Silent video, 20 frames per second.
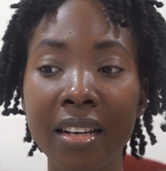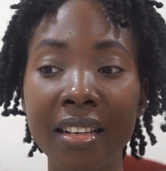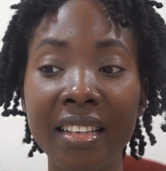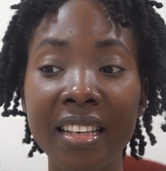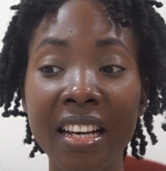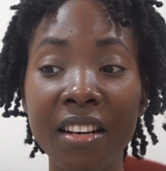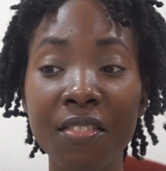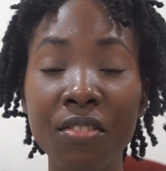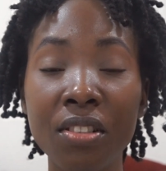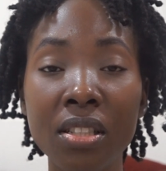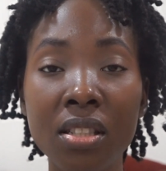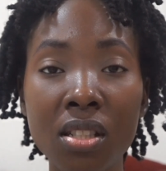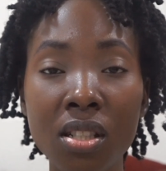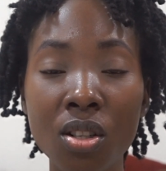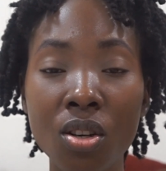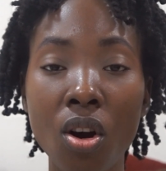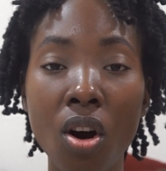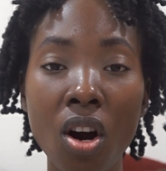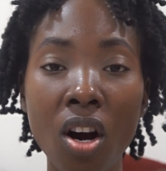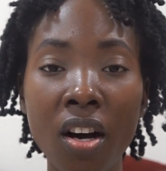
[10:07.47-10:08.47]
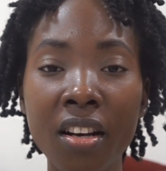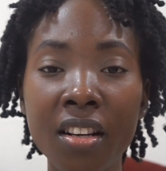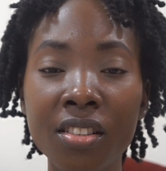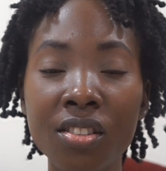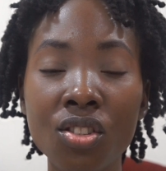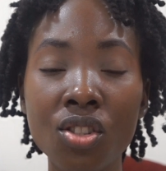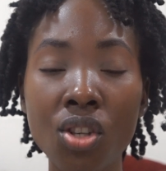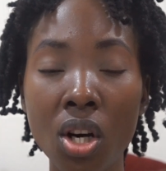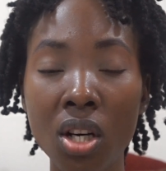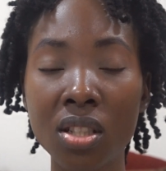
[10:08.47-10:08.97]
Give it to God,
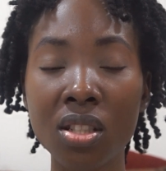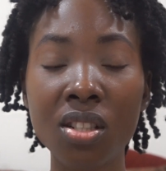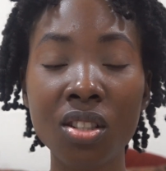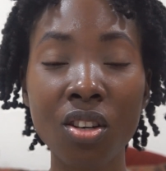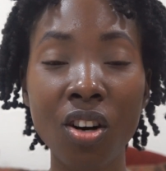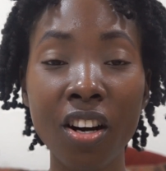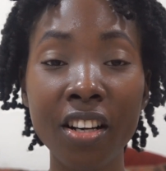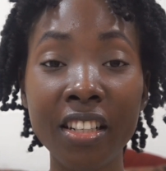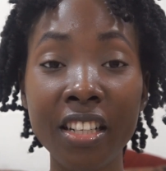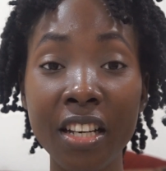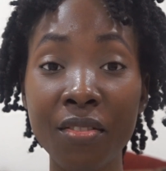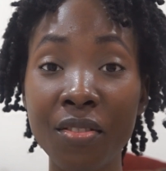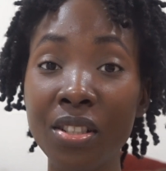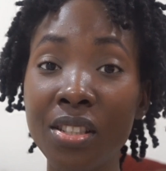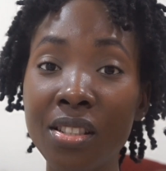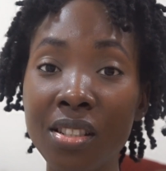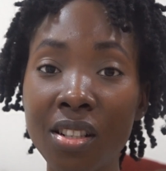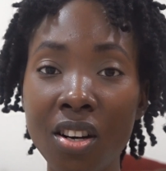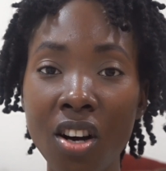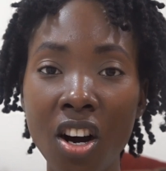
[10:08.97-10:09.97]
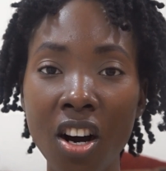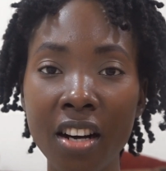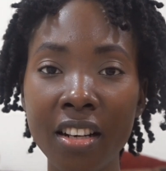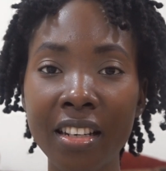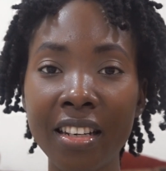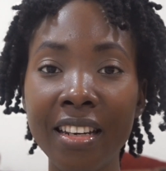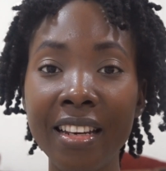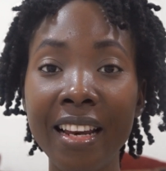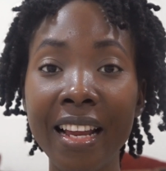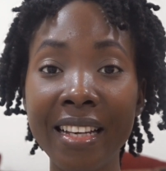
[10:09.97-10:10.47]
talk to God, give it to God,
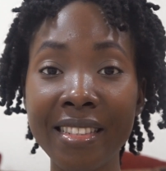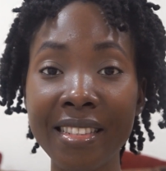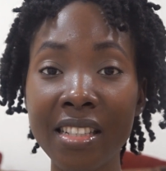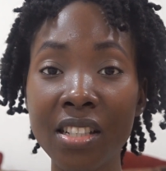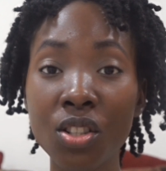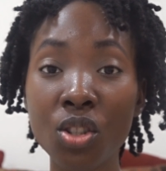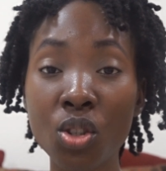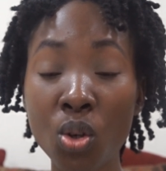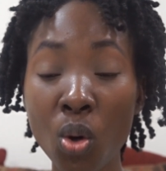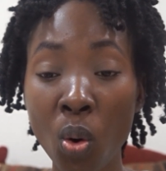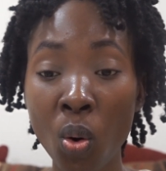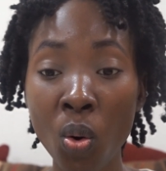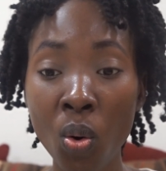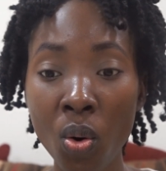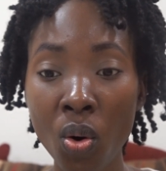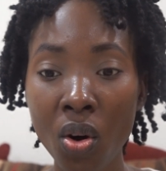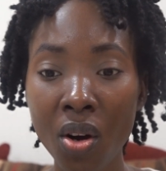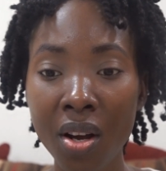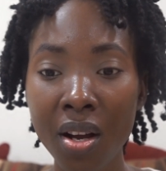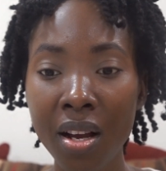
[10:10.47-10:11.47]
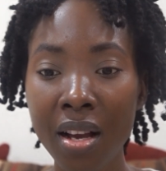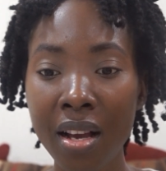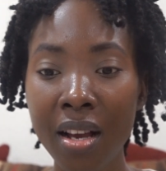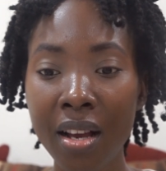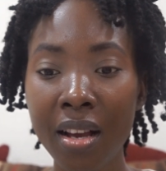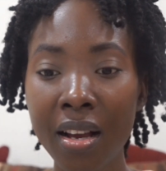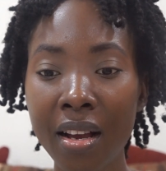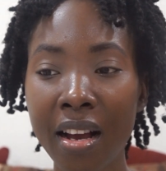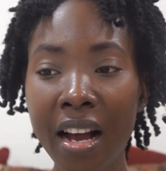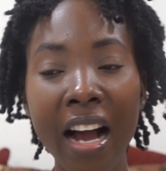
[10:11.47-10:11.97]
let it go,
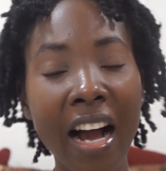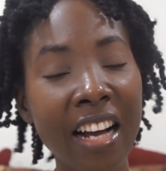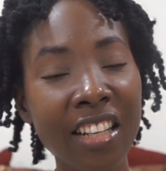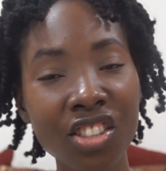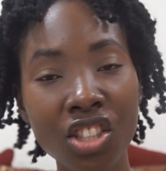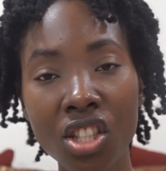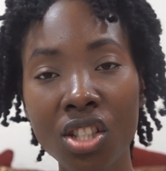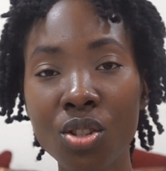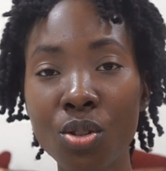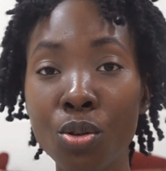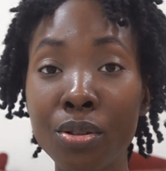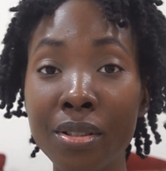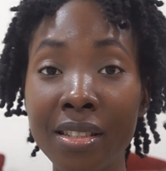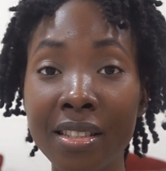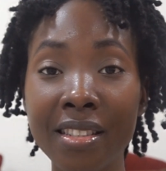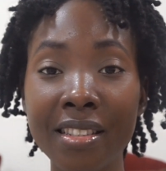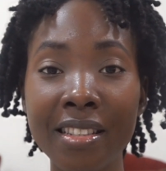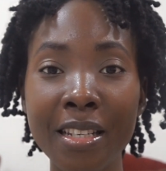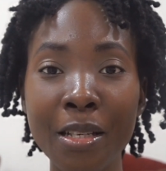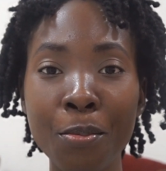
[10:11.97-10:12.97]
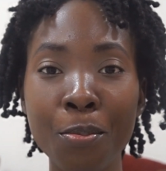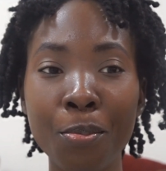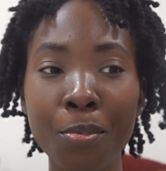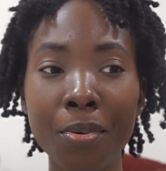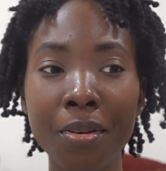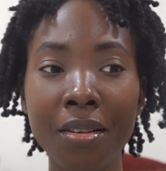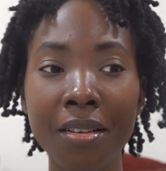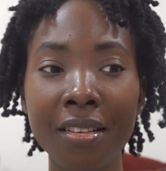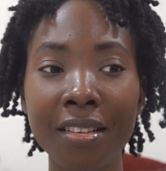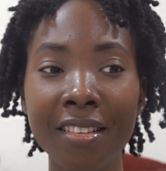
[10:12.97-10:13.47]
and just go to sleep.
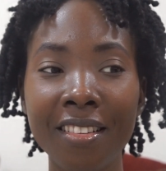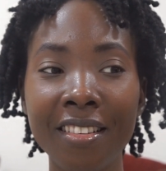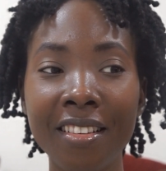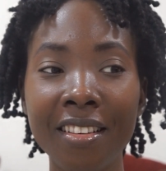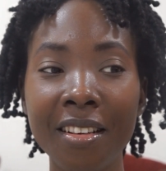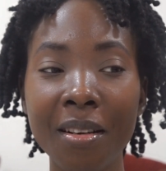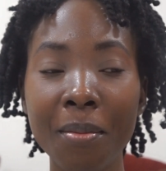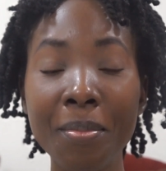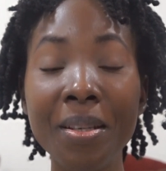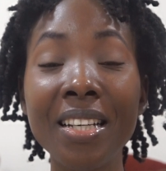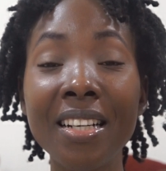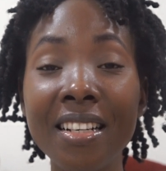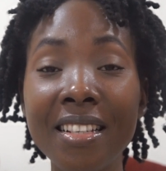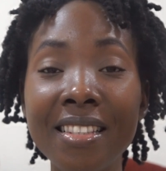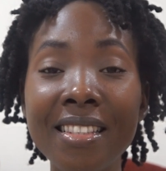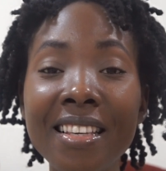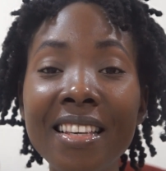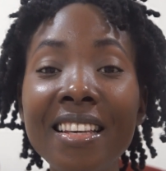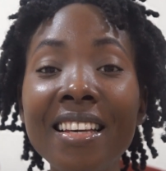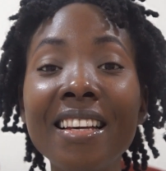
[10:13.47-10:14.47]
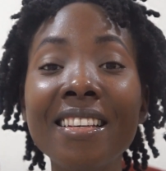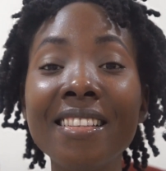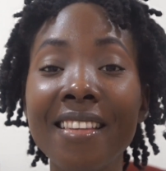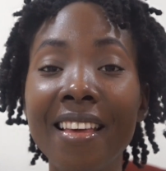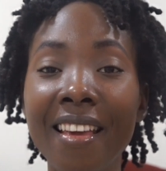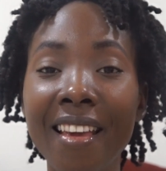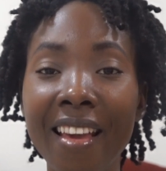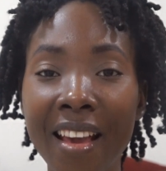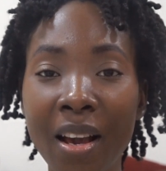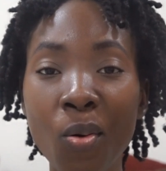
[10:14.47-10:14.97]
Because He is
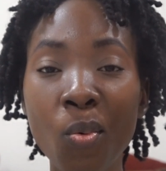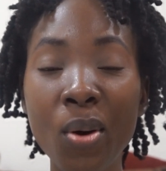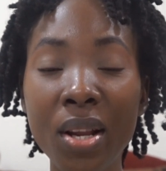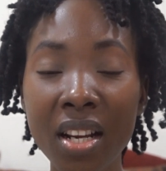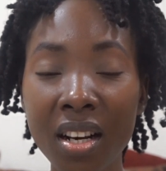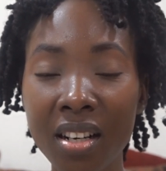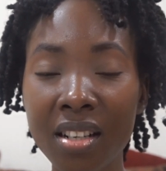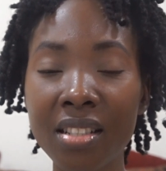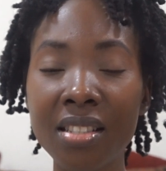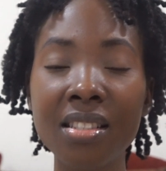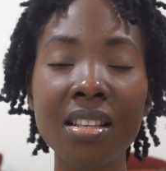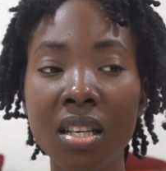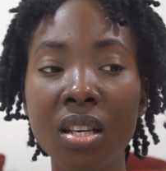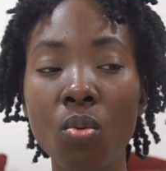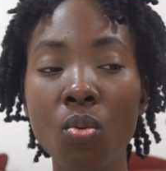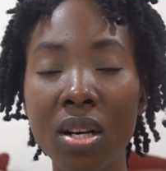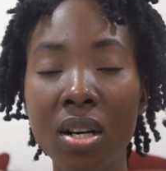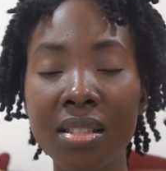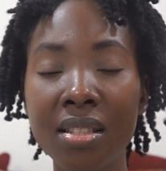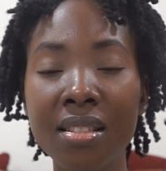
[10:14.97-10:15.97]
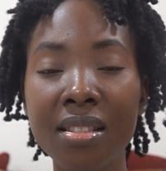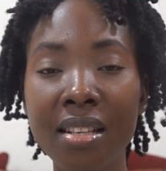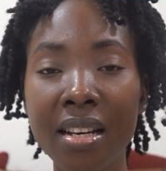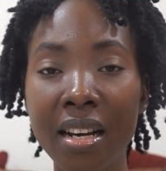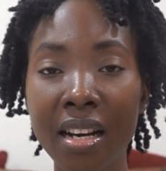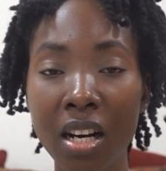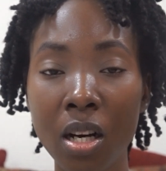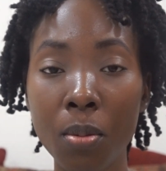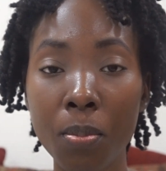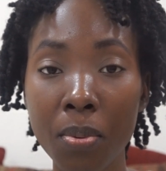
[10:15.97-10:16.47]
here with us. He wants to
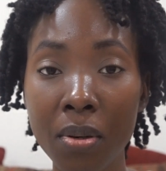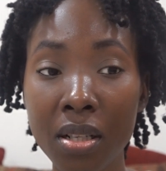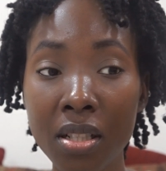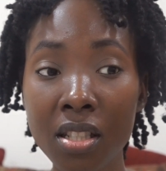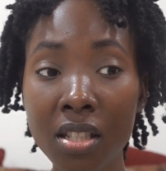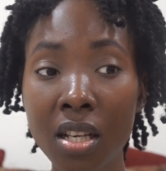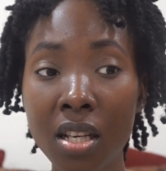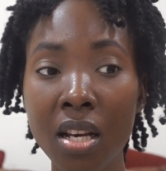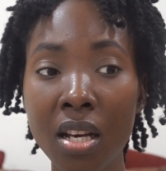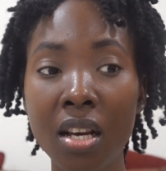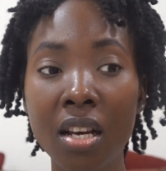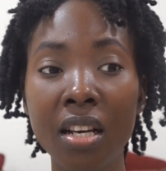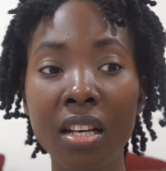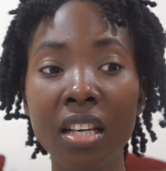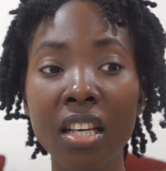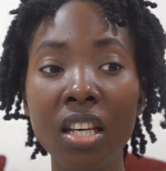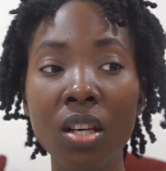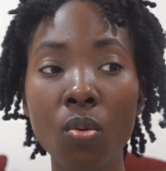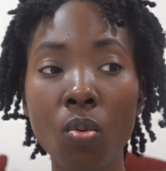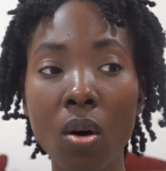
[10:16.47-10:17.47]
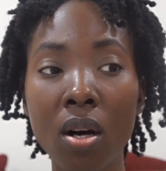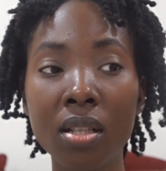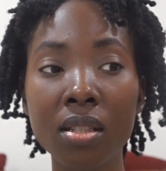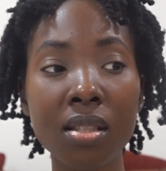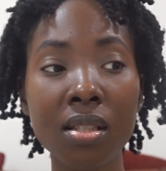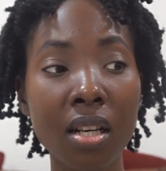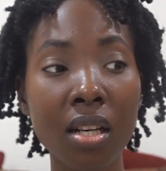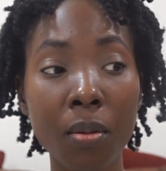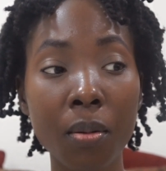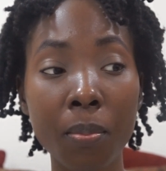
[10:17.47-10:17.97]
help us. He
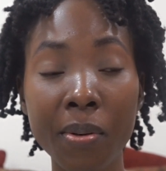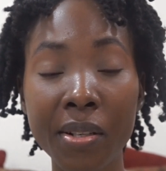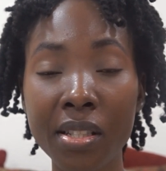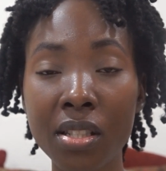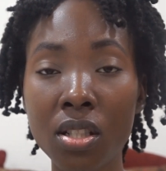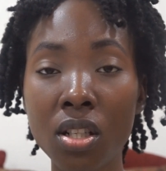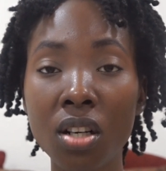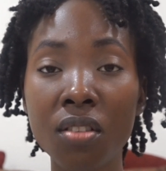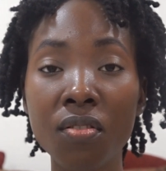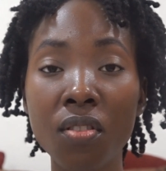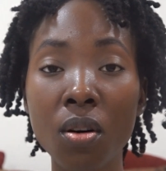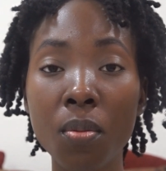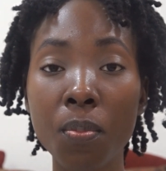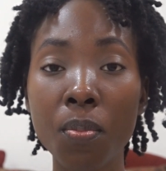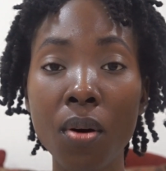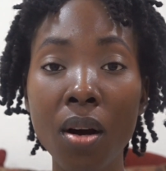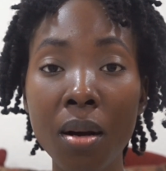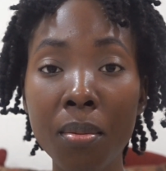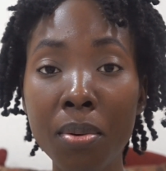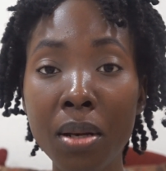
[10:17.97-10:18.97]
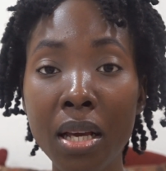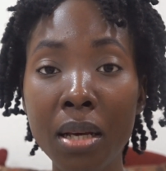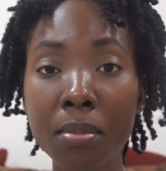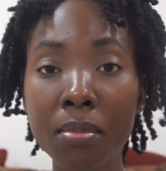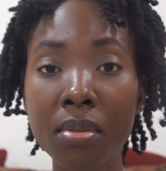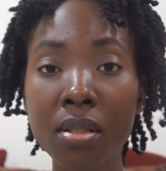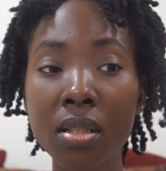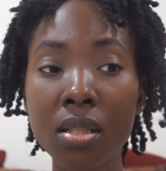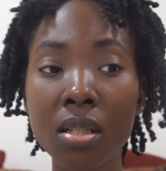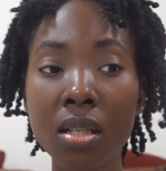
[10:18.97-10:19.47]
wants to help us solve our problems.